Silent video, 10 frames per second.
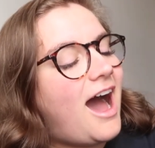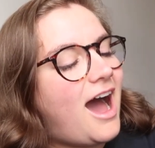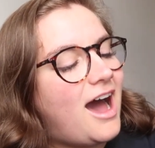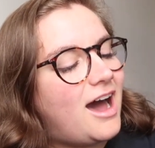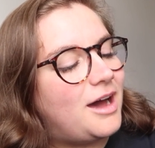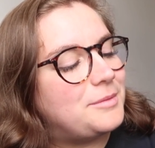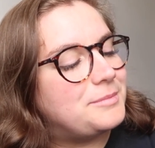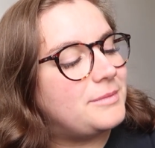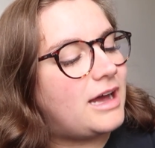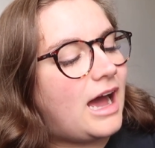
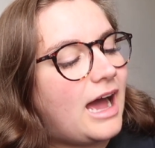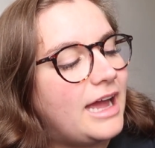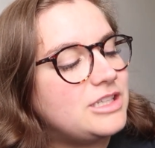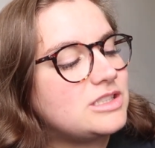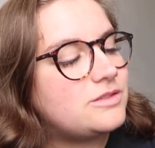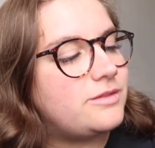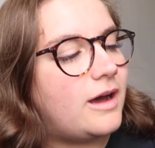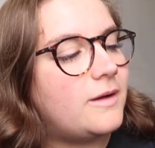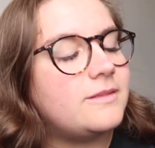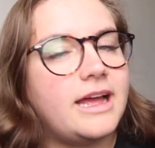I just
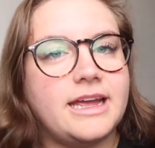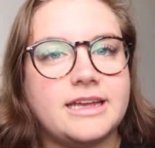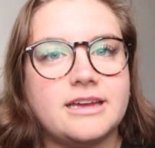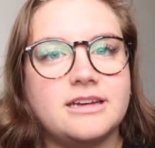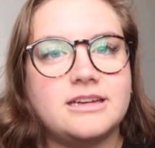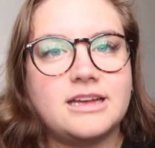felt like